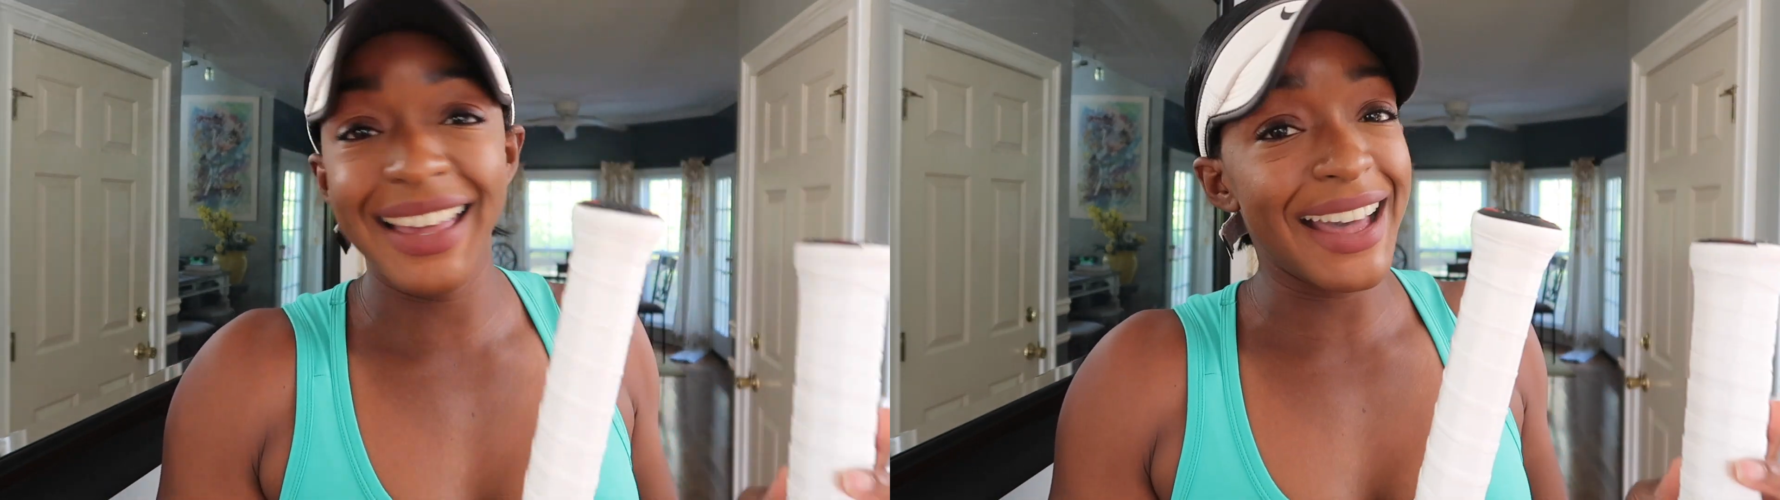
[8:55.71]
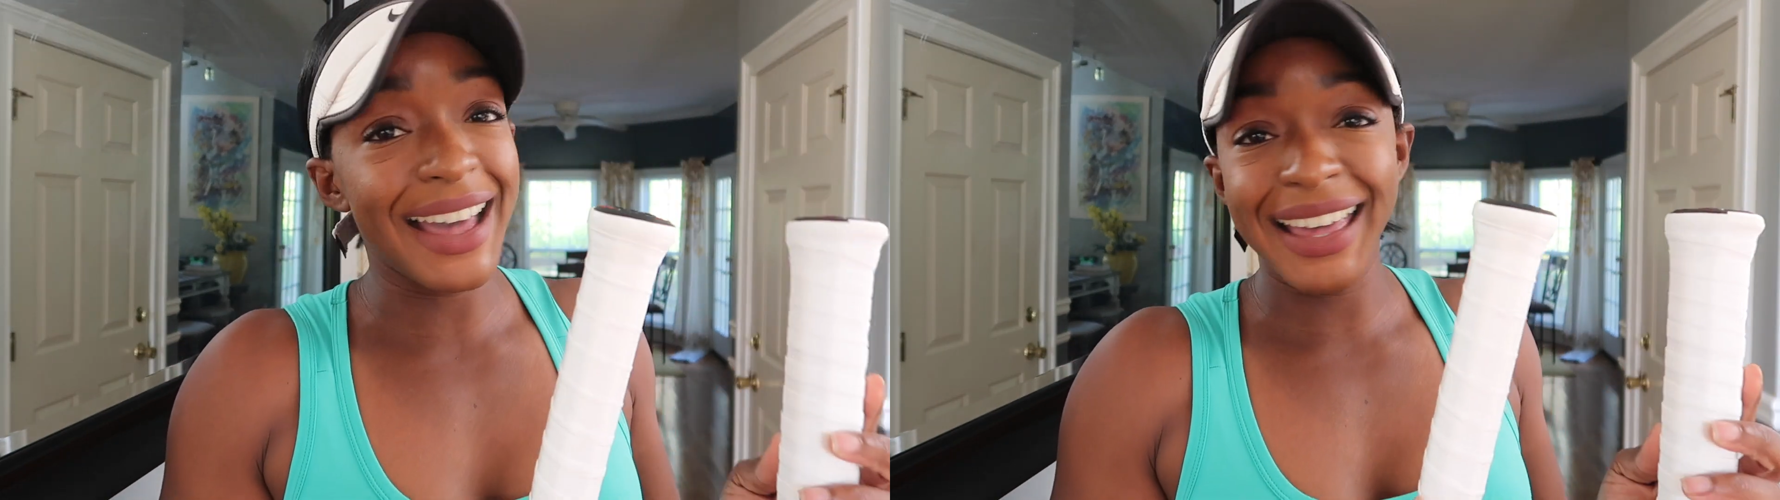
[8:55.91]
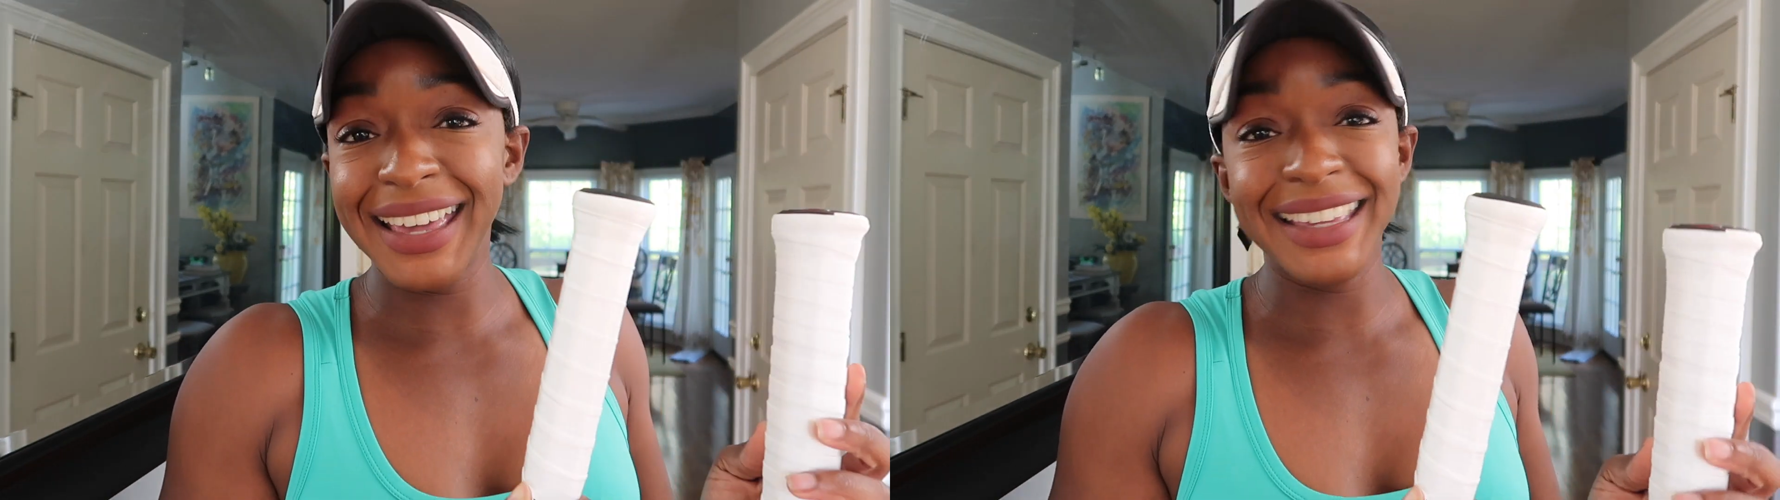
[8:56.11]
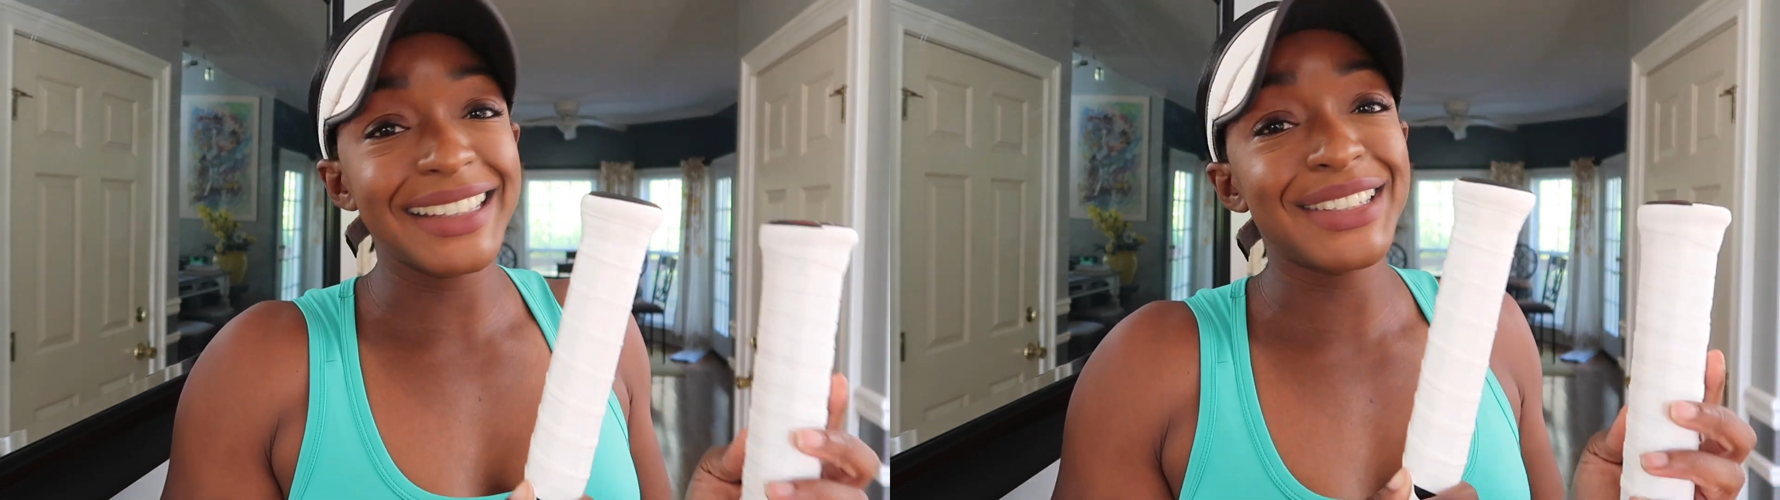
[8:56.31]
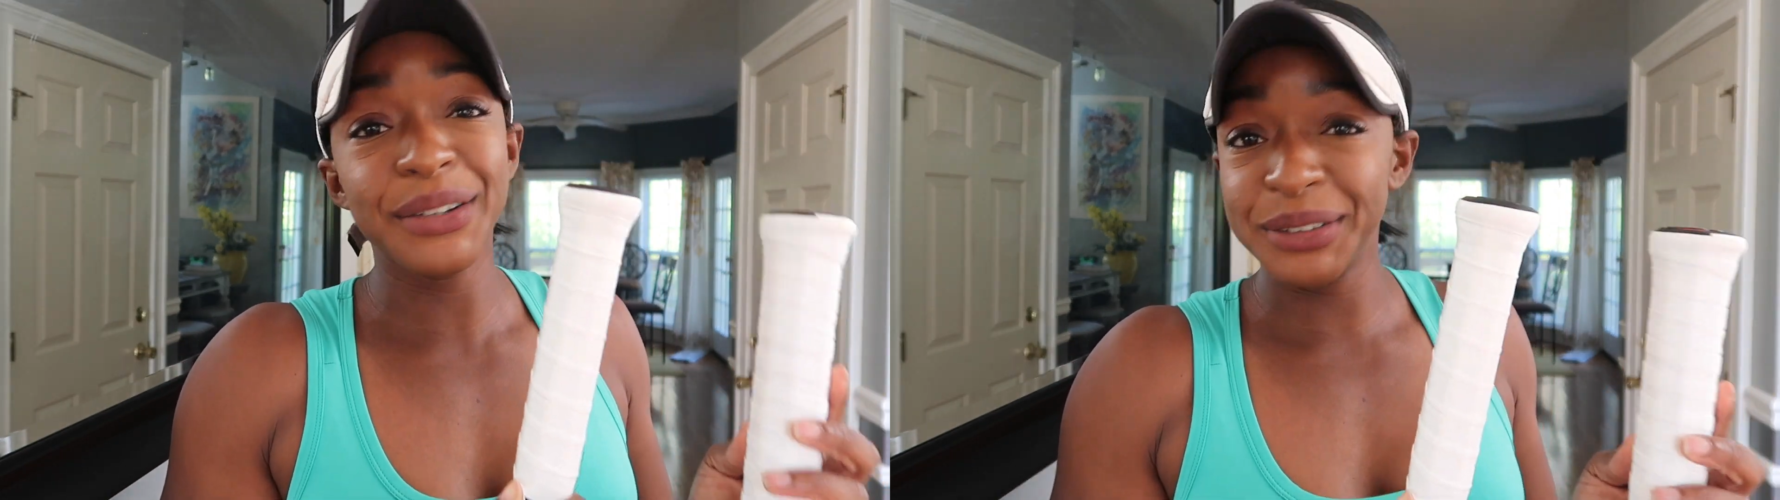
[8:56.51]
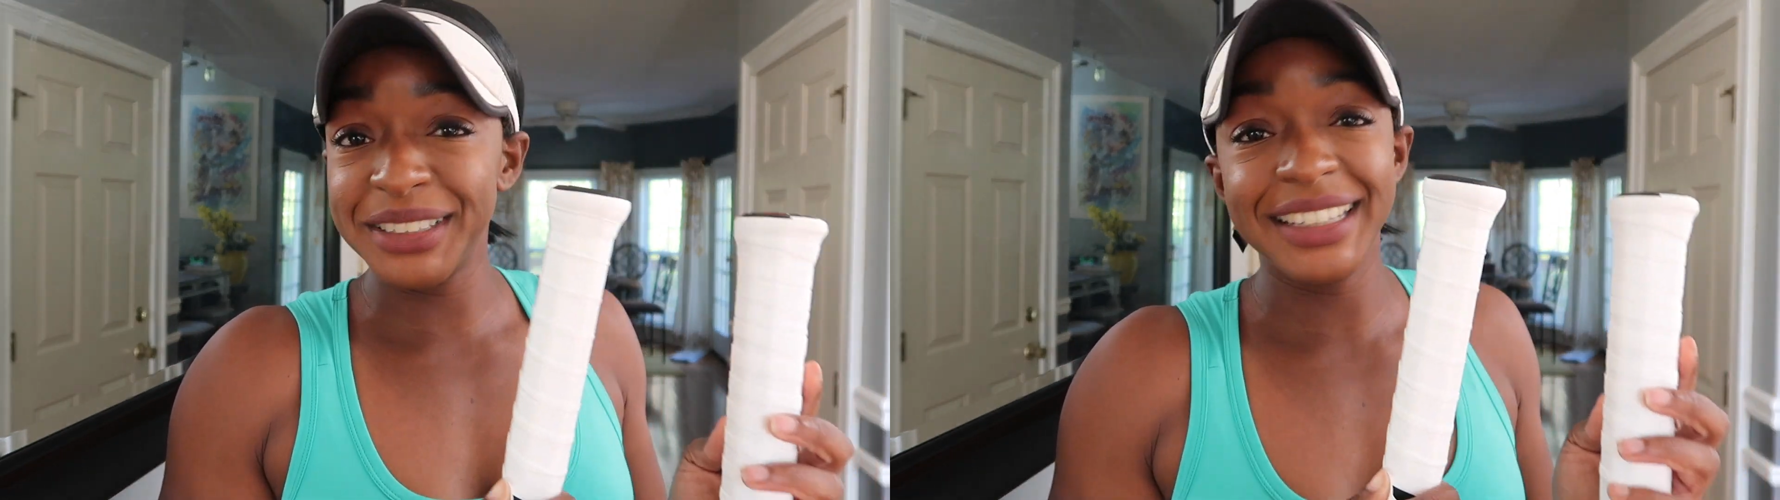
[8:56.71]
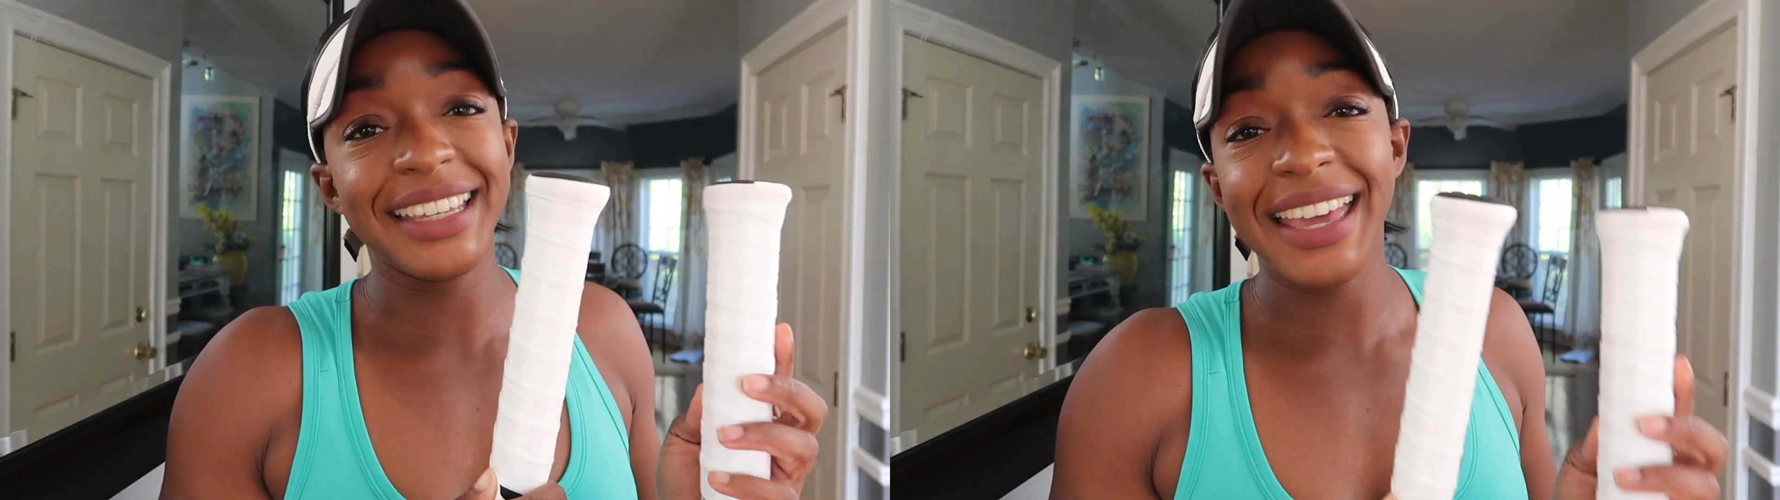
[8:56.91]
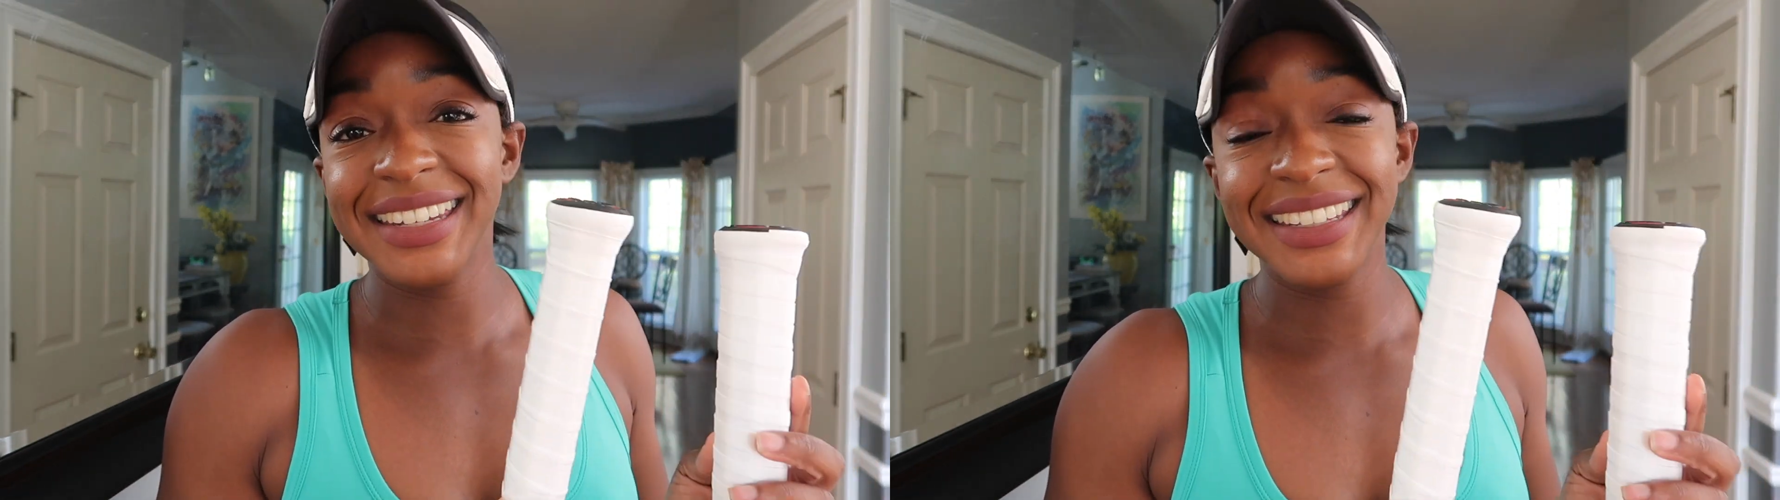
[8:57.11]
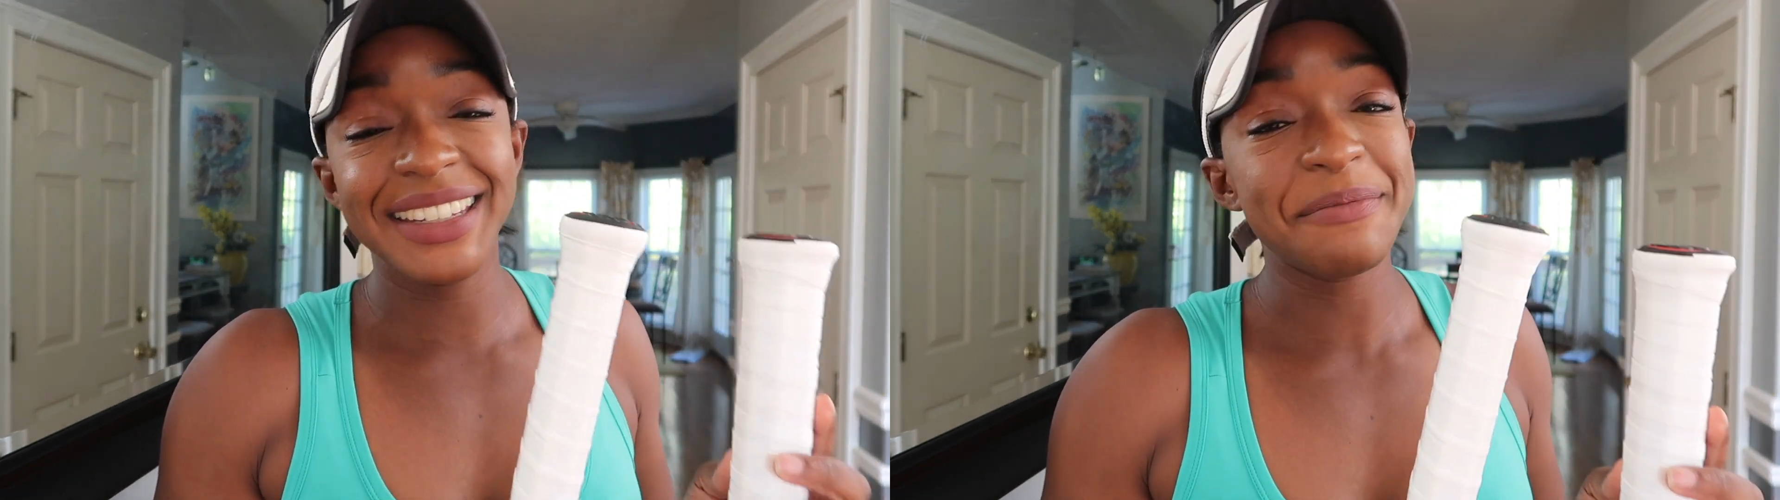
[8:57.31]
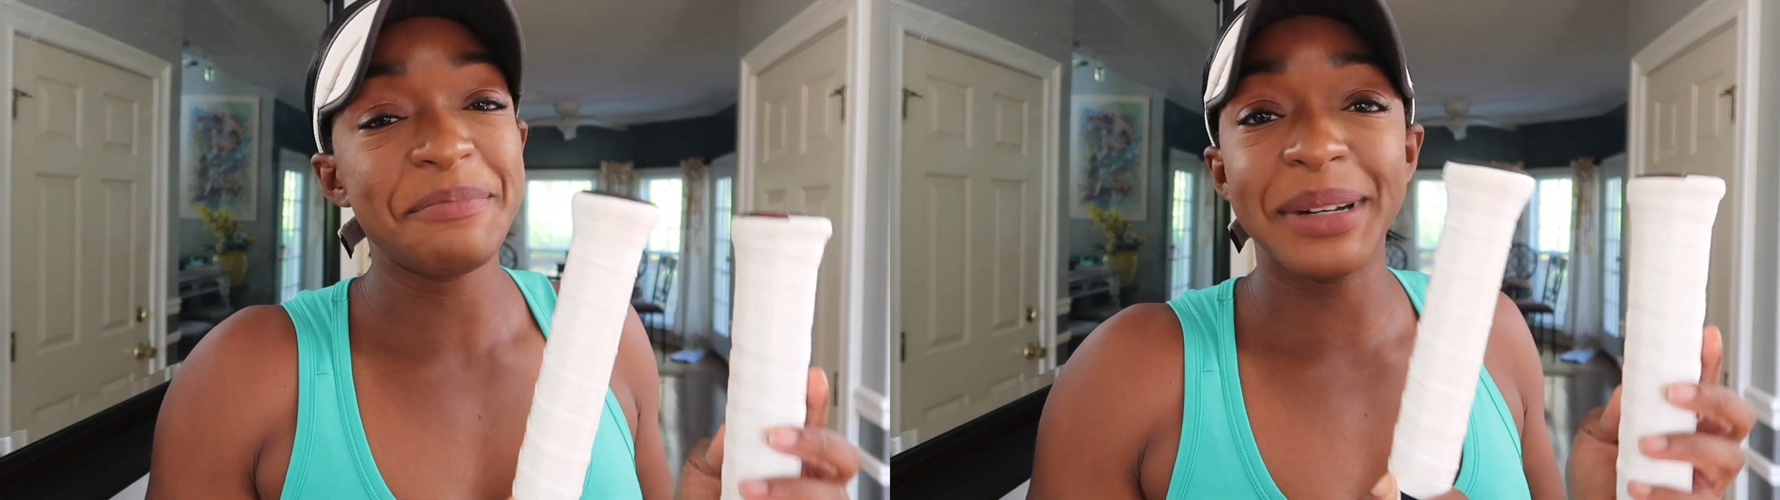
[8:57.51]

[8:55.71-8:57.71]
I totally get it,